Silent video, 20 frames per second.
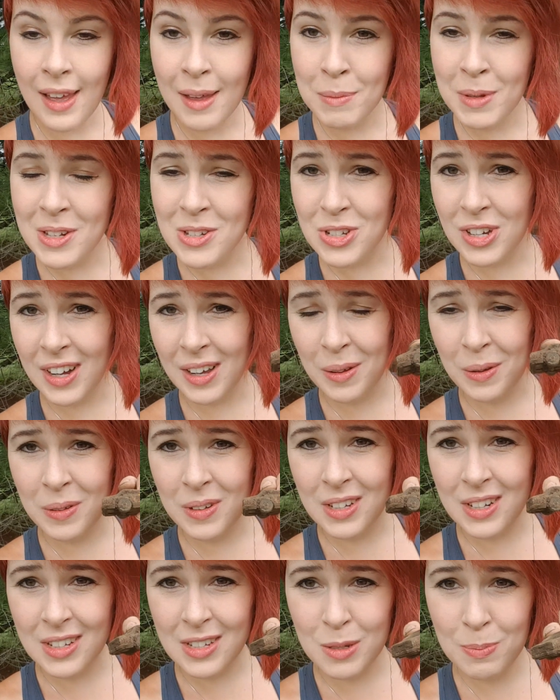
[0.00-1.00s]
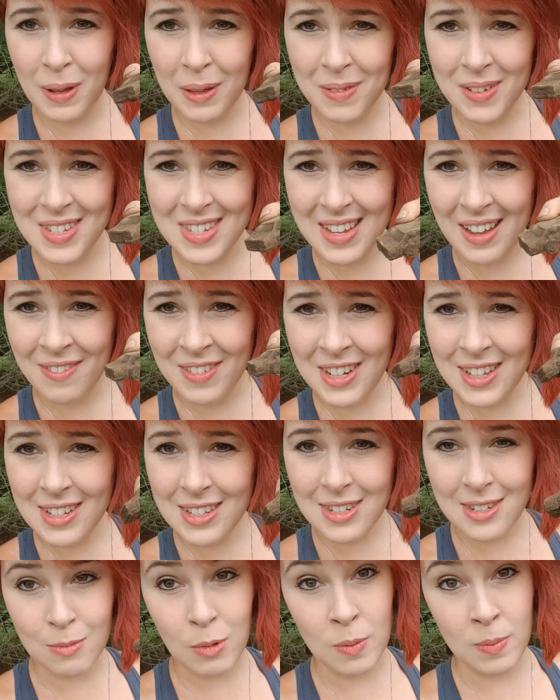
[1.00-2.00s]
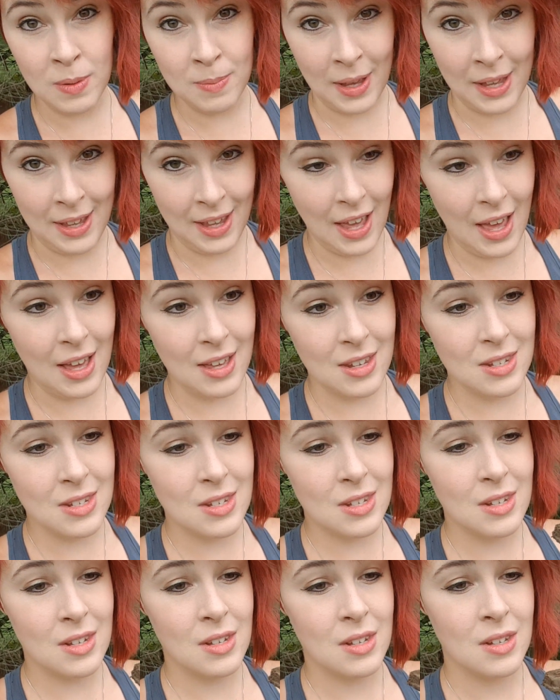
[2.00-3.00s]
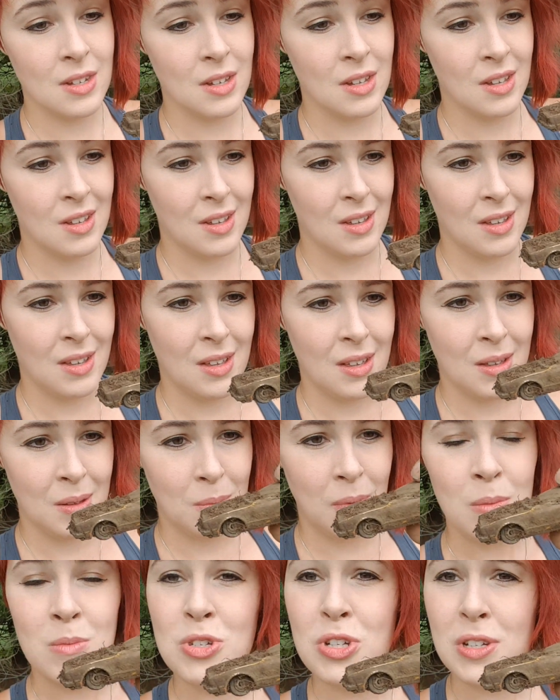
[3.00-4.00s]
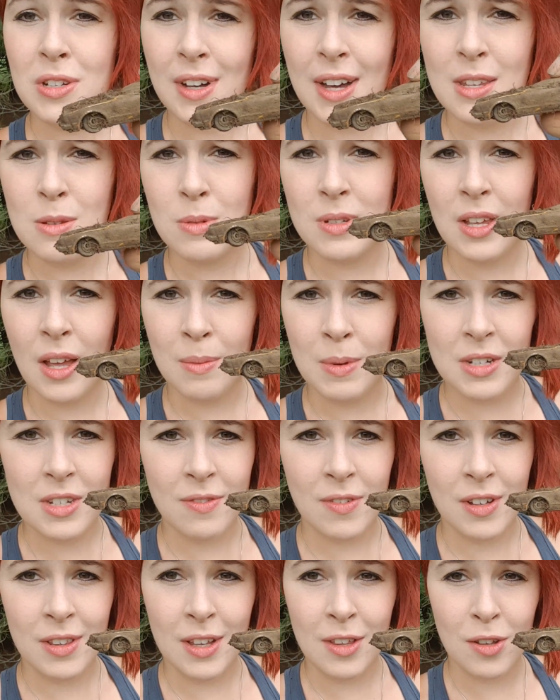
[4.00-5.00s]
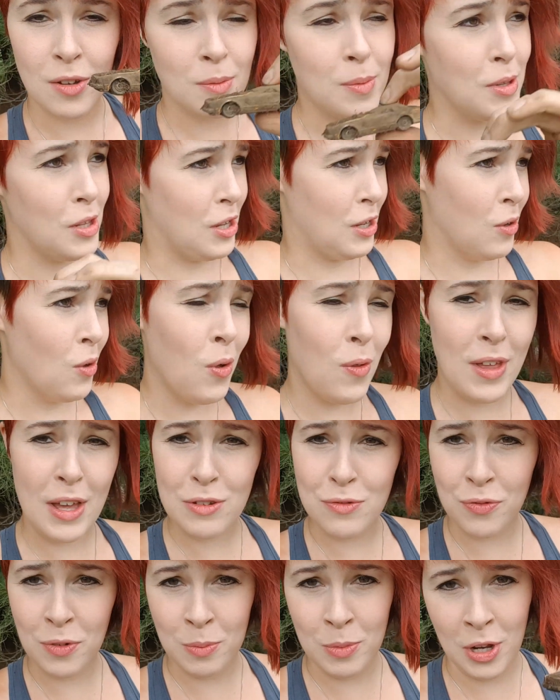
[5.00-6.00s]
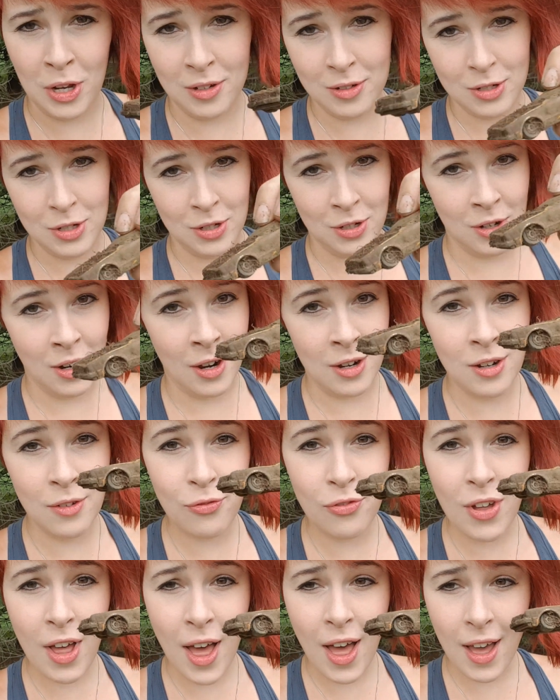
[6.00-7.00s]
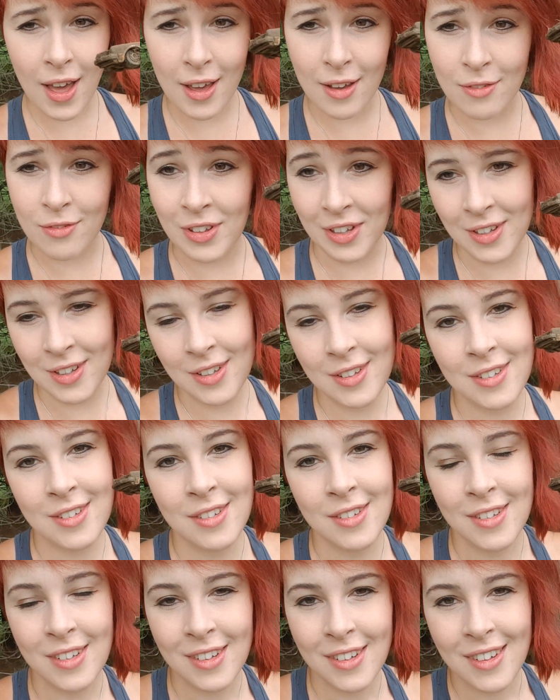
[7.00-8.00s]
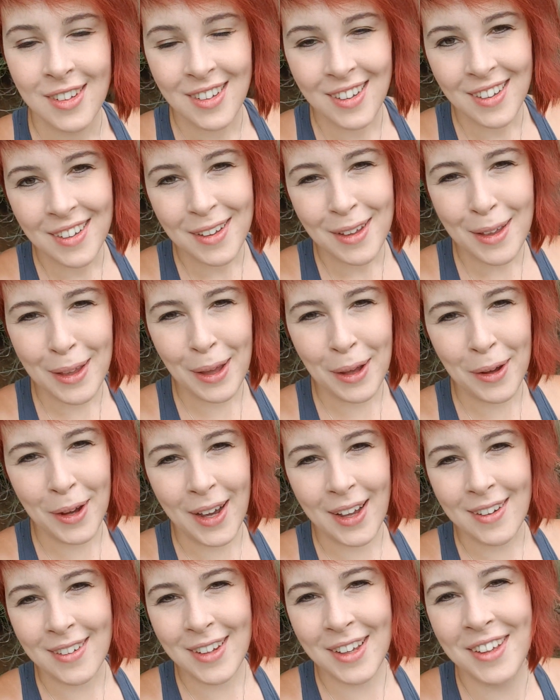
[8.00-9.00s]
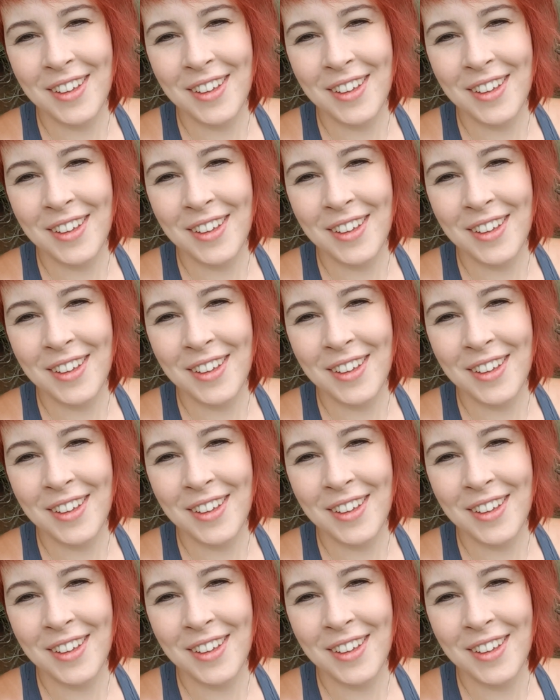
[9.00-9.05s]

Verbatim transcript: I'm not sure how old it is. Probably seventies would be my guess. I'm sure you guys will tell me differently. They'll be like, oh, that's from nineteen ninety-five. All right.